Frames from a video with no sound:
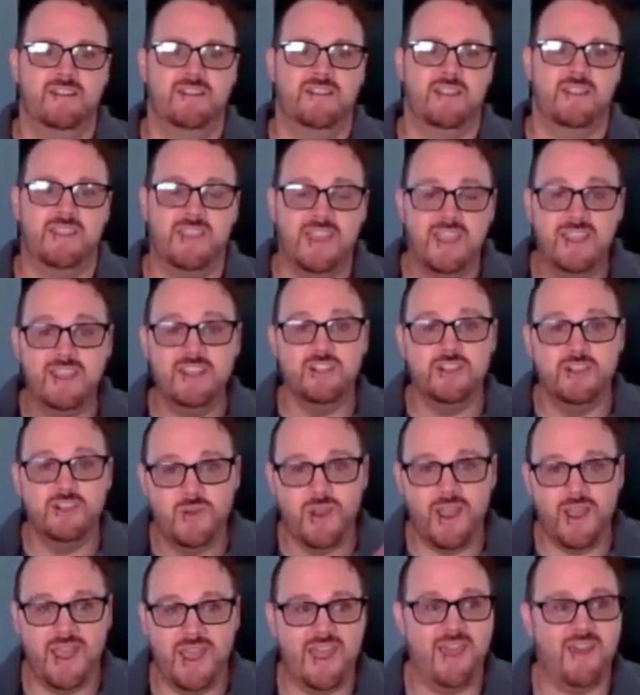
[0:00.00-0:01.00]
Things you
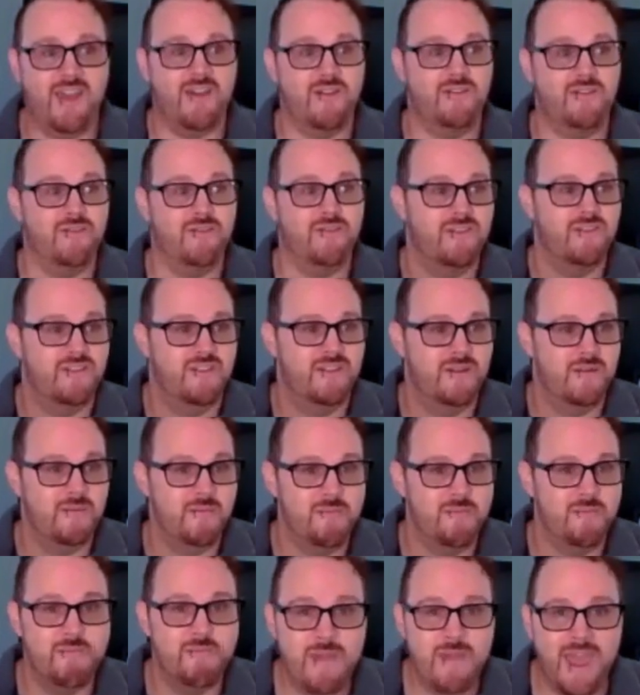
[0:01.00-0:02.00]
have
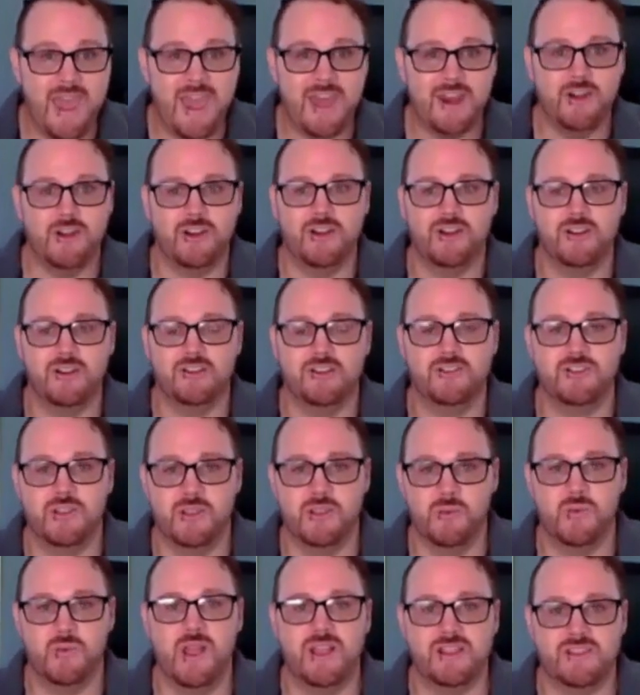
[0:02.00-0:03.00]
matter to
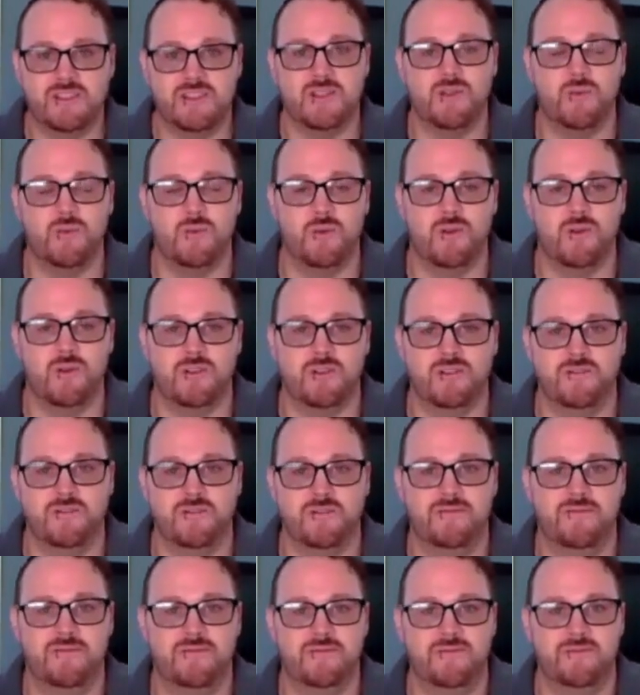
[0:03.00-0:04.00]
the rest of the world.
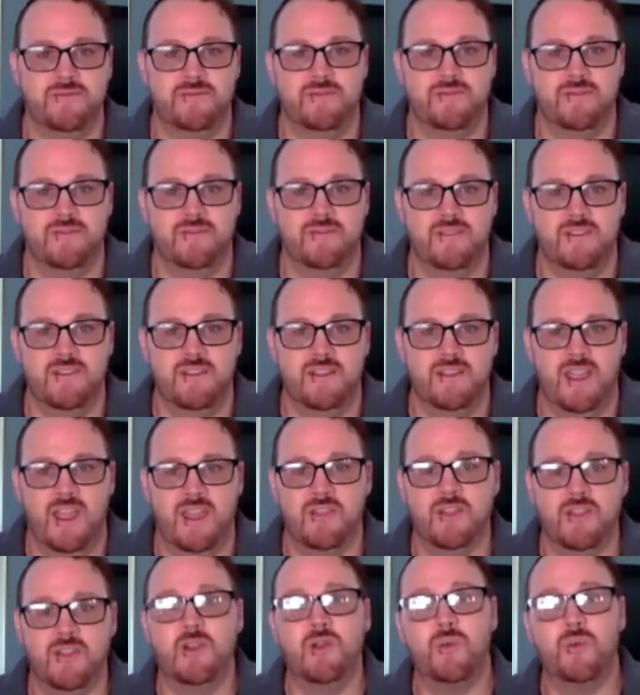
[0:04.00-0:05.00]

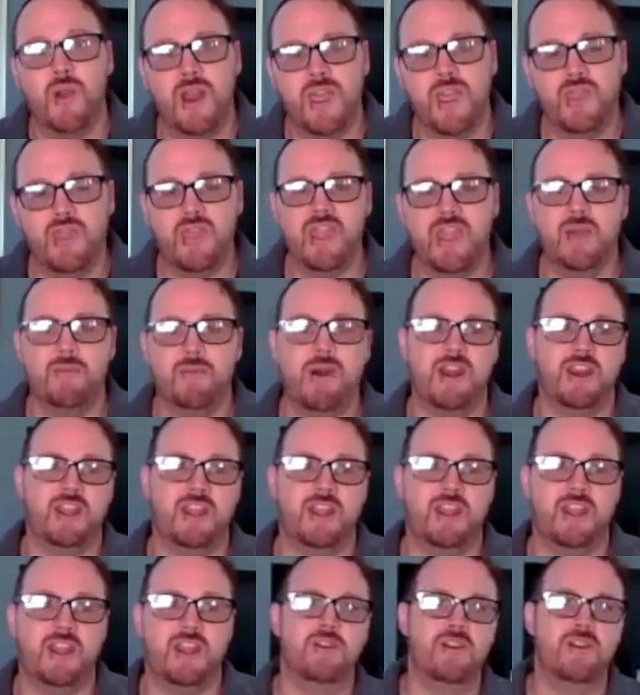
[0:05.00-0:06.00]
And the great thing about a
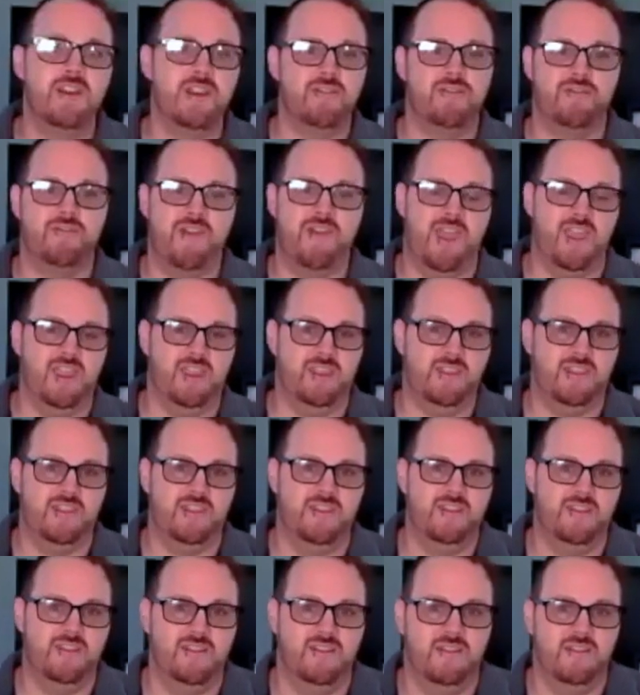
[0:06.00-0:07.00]
community of faith
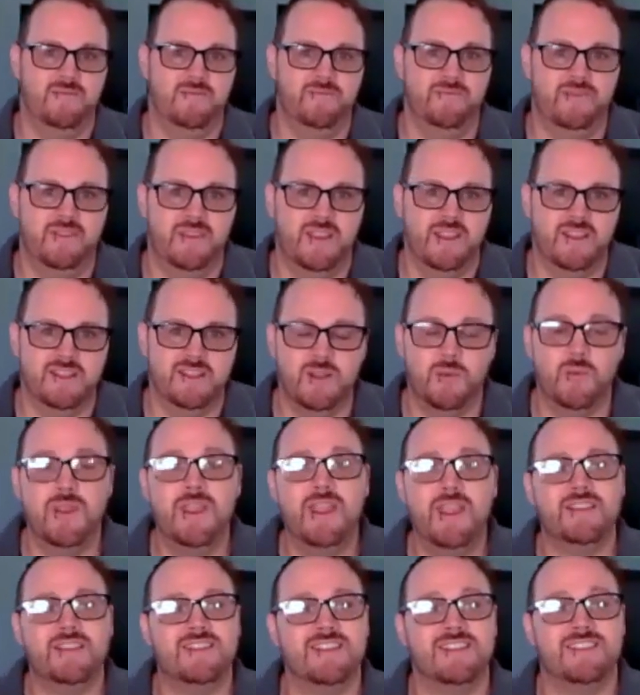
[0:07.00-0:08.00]
is that we
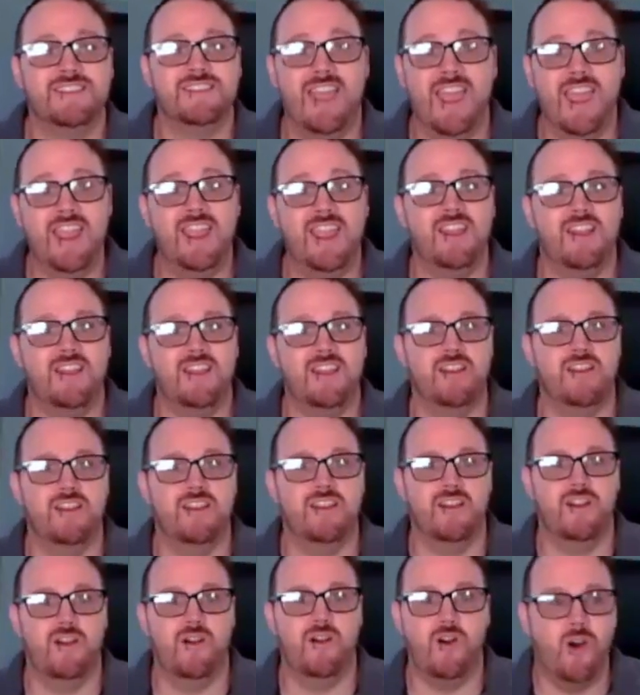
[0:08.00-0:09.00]
get to take
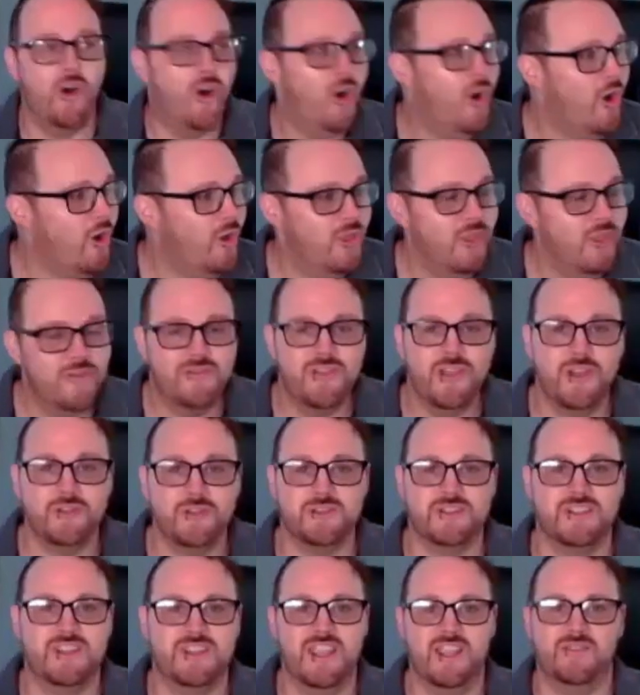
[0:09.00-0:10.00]
all of
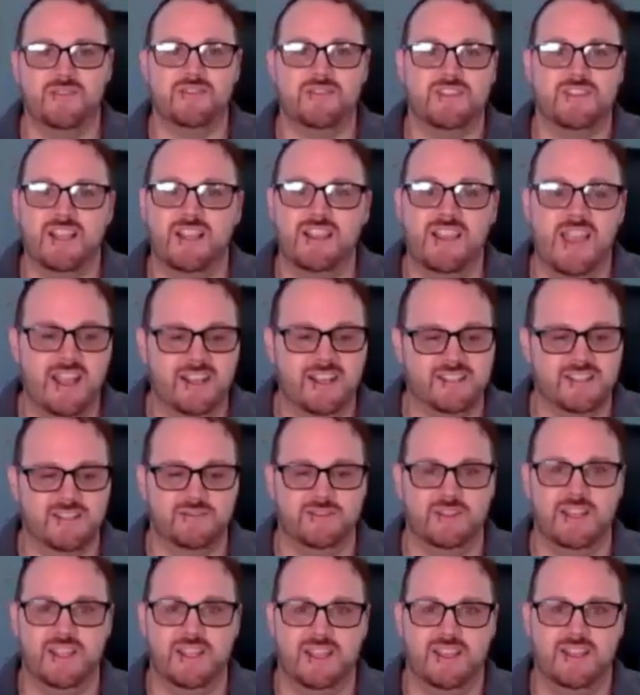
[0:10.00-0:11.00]
those gifts
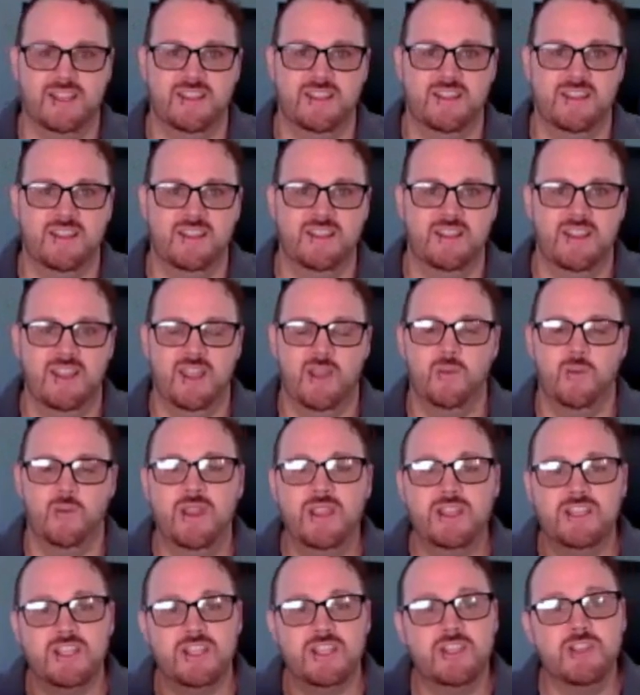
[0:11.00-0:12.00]
collectively and we
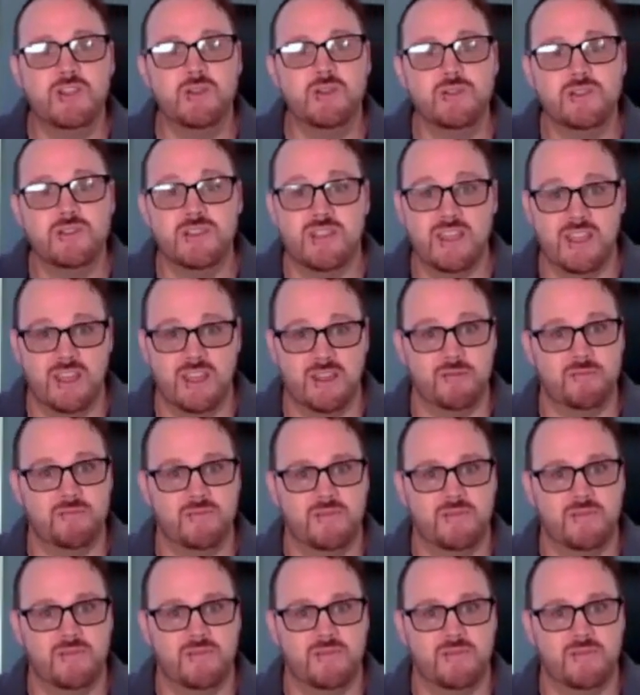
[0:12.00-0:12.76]
get to use them